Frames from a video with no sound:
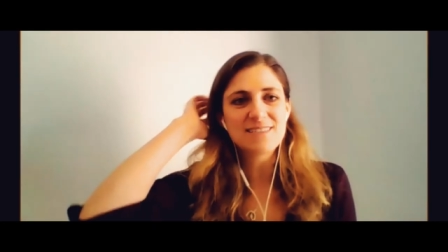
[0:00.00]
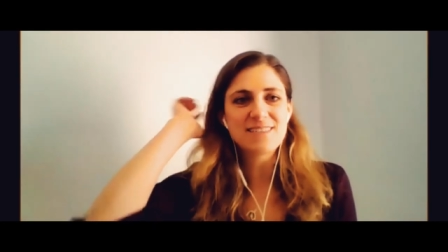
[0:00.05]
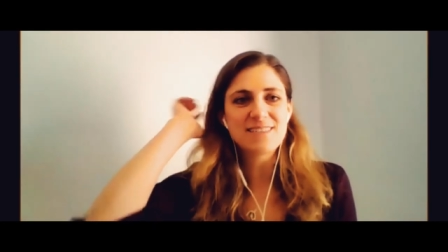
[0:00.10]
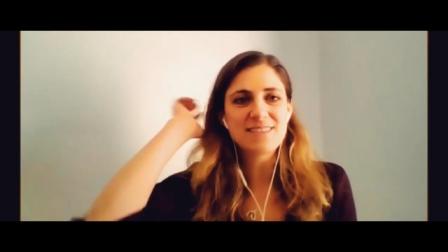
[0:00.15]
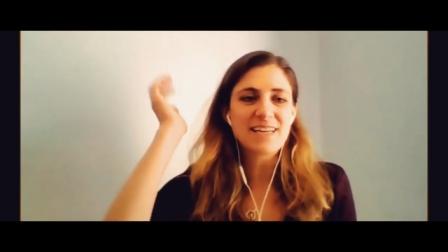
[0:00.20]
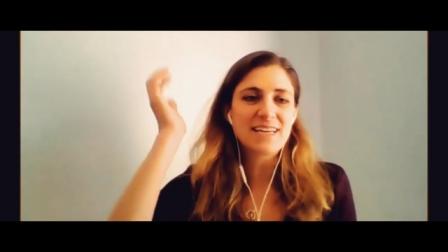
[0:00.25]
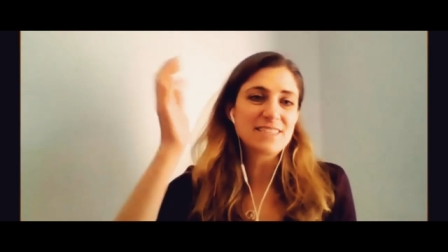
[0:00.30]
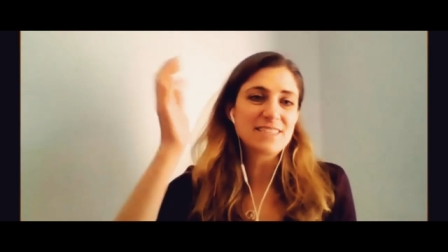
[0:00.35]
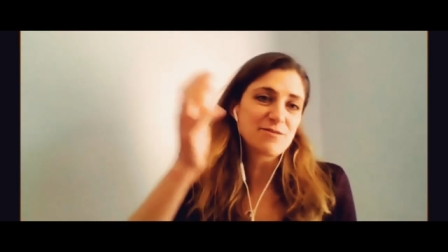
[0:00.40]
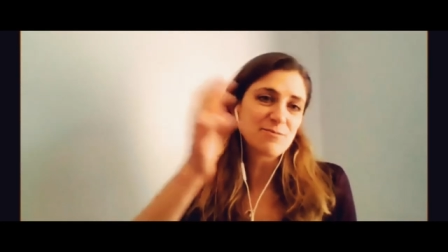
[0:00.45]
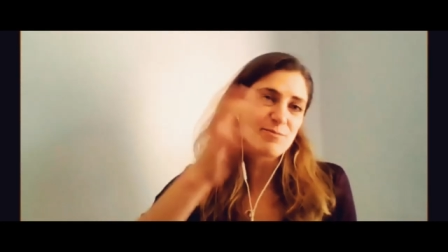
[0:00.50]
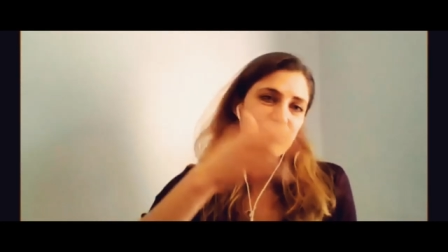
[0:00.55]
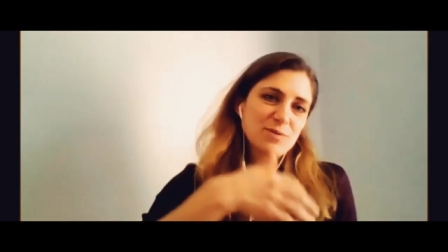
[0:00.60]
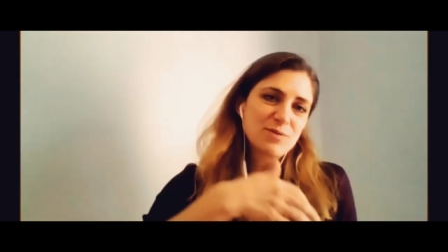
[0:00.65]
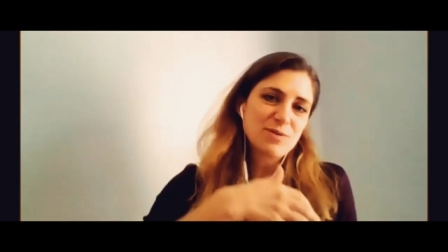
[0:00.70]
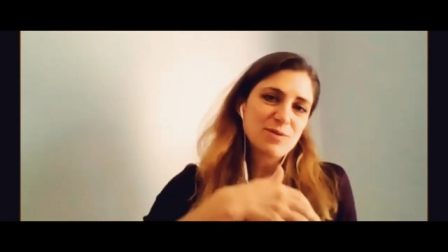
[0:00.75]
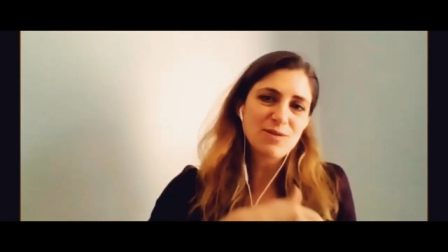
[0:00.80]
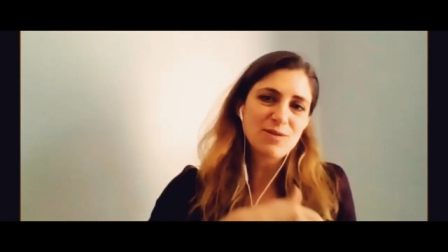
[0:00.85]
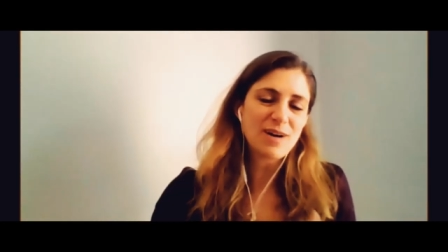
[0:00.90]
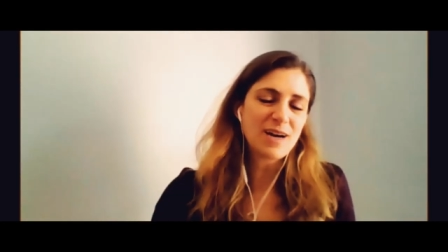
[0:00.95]
In the case of
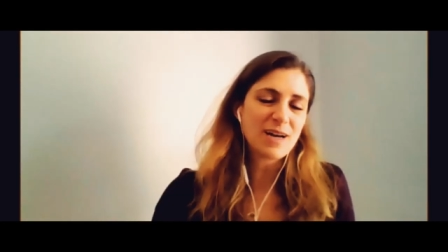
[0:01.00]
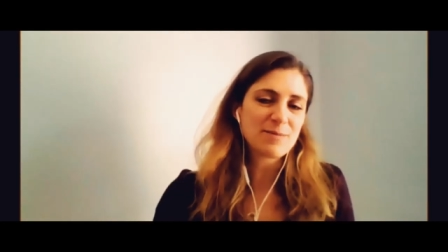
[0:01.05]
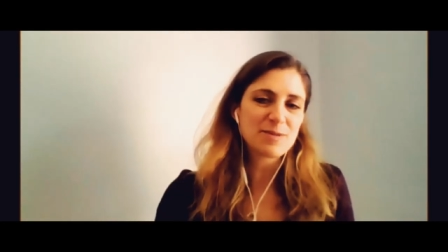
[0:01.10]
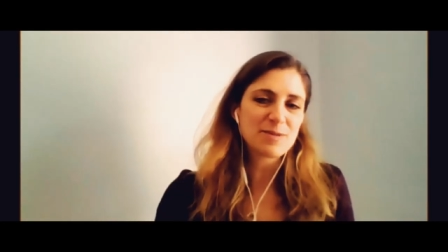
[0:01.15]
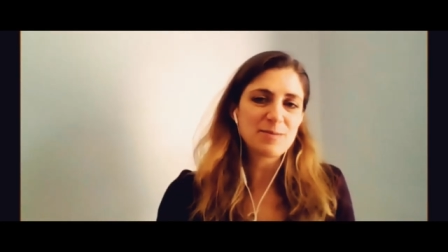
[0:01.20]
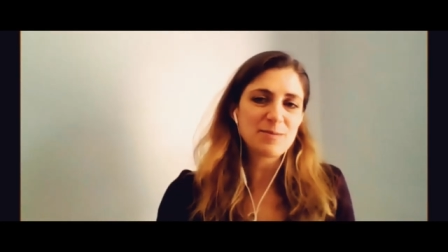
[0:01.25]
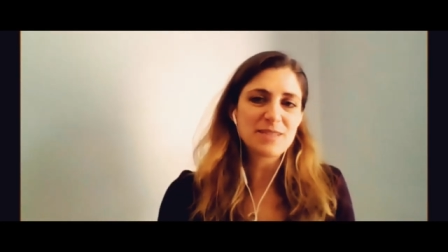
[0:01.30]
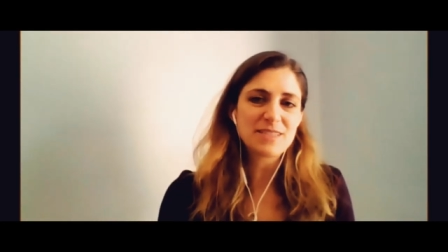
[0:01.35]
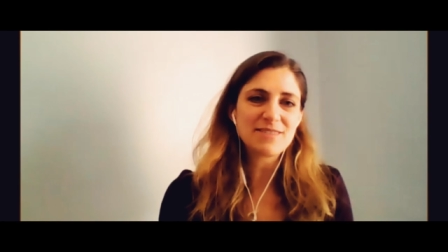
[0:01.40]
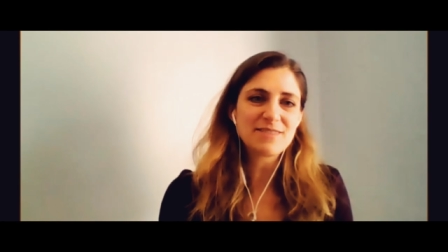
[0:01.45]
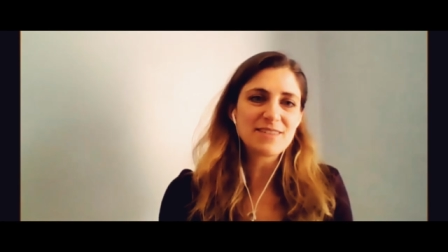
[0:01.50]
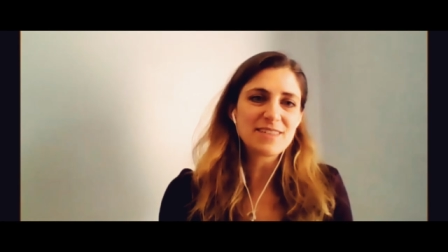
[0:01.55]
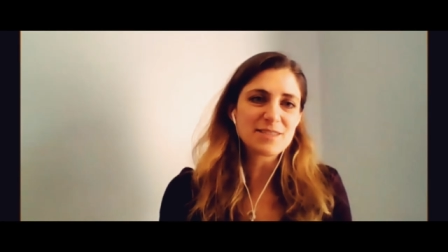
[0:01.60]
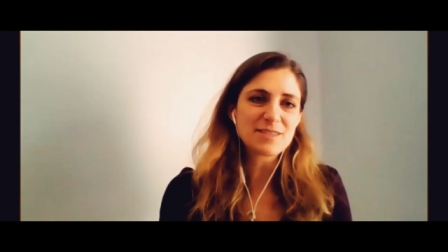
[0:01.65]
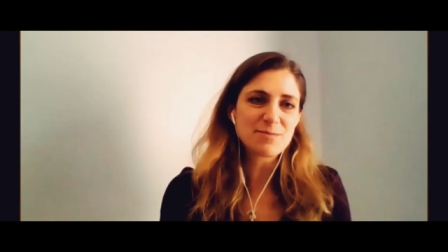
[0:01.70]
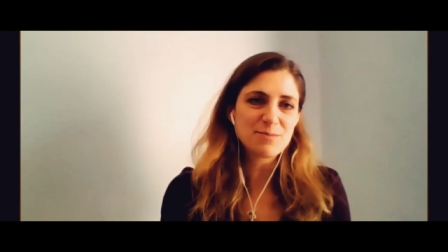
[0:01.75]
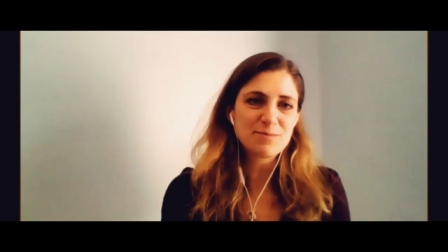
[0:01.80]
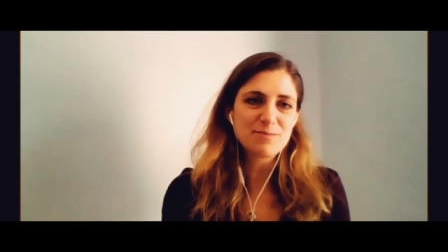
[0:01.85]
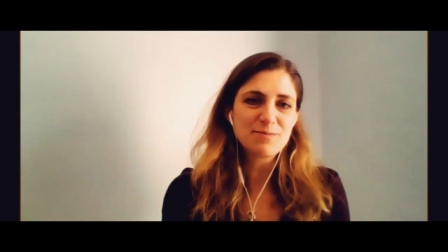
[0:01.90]
Pluto, IMDb TV, it's